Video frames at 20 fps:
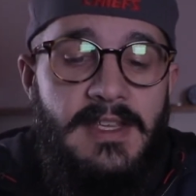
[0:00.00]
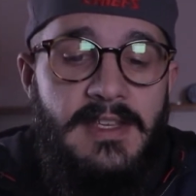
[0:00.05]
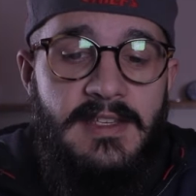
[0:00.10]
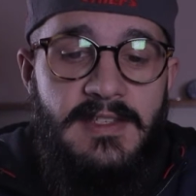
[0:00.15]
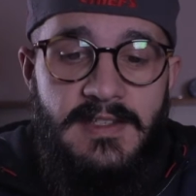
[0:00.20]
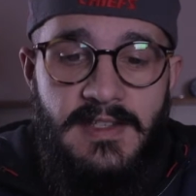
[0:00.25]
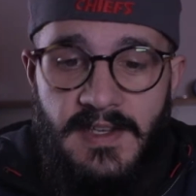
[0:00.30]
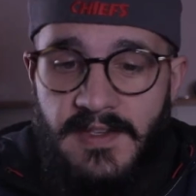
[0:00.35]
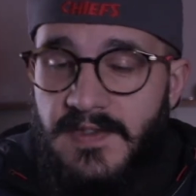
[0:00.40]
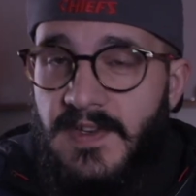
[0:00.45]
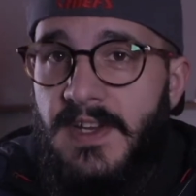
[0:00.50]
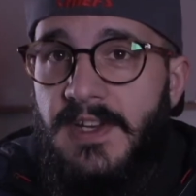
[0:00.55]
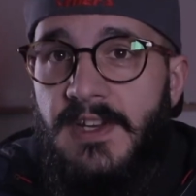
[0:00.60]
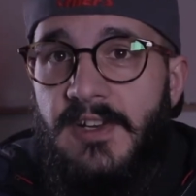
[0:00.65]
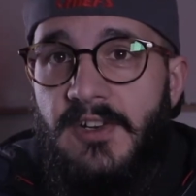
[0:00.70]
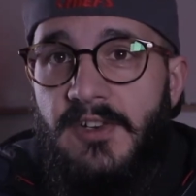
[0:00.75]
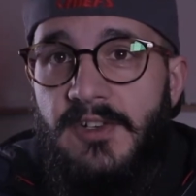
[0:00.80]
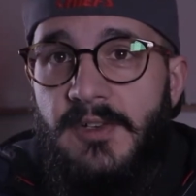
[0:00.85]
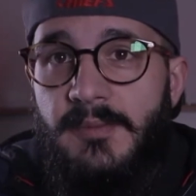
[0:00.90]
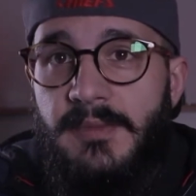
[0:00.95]
Yes, I
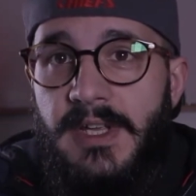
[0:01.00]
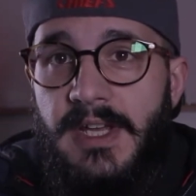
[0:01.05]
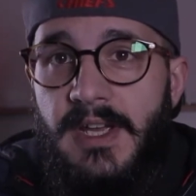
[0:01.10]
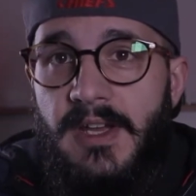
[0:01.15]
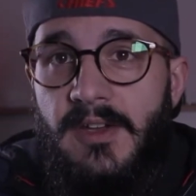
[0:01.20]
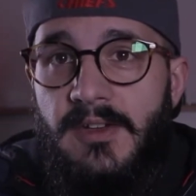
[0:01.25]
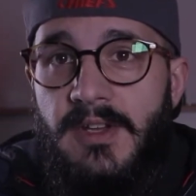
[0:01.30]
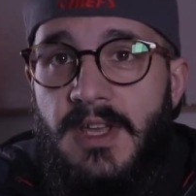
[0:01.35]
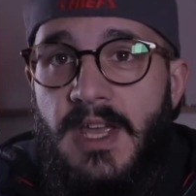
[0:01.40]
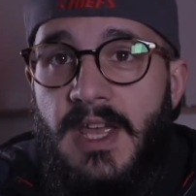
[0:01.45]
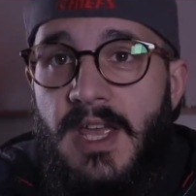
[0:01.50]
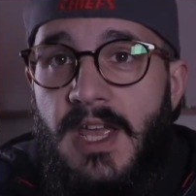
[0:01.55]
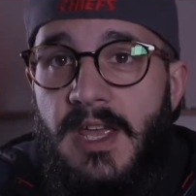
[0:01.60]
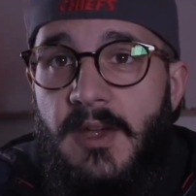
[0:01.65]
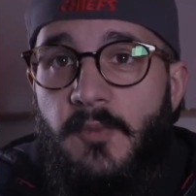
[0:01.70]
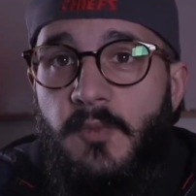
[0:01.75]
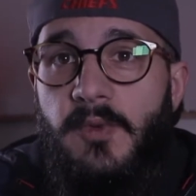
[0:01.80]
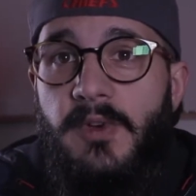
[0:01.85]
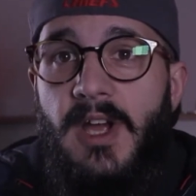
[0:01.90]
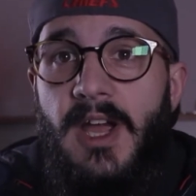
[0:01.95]
narrowed them down.
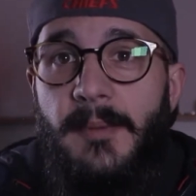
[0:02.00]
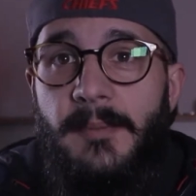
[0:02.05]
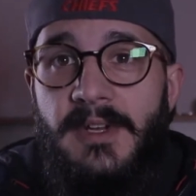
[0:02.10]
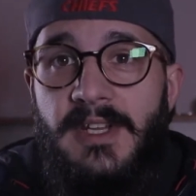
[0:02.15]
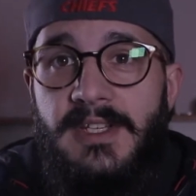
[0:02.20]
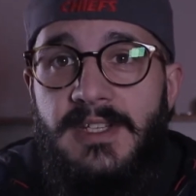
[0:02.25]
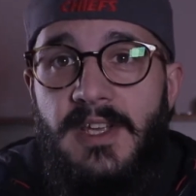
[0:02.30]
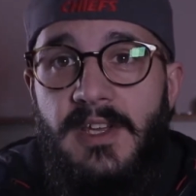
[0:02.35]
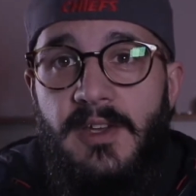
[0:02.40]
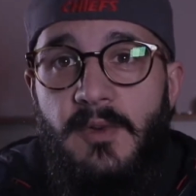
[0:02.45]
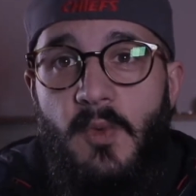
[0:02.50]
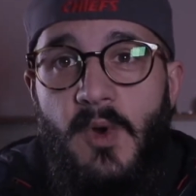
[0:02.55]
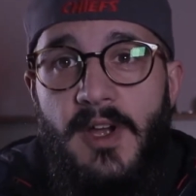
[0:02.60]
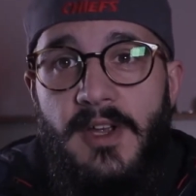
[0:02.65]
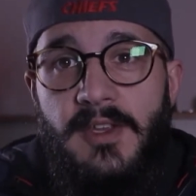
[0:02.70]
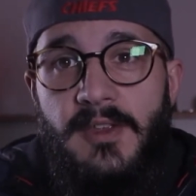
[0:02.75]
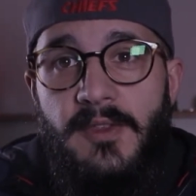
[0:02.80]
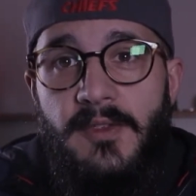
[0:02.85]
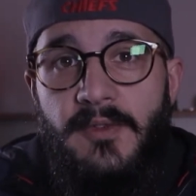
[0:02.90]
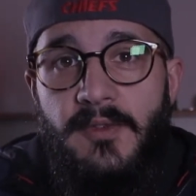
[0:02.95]
And I'm going to
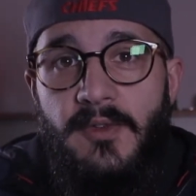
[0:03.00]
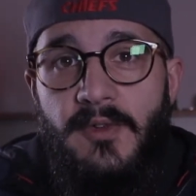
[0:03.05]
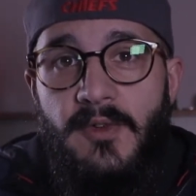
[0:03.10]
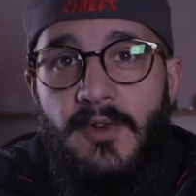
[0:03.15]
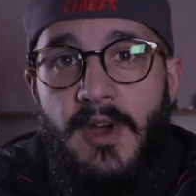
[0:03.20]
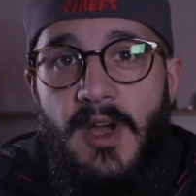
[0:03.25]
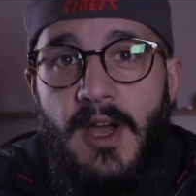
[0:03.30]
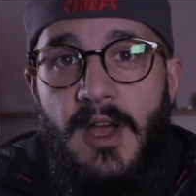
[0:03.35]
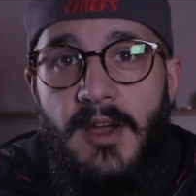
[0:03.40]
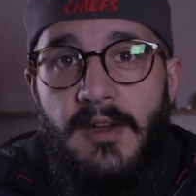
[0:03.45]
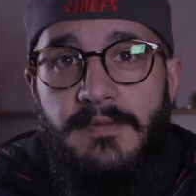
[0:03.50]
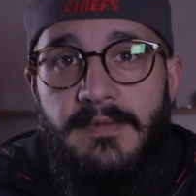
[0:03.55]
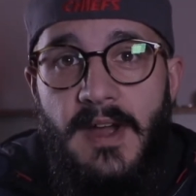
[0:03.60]
walk you through uh,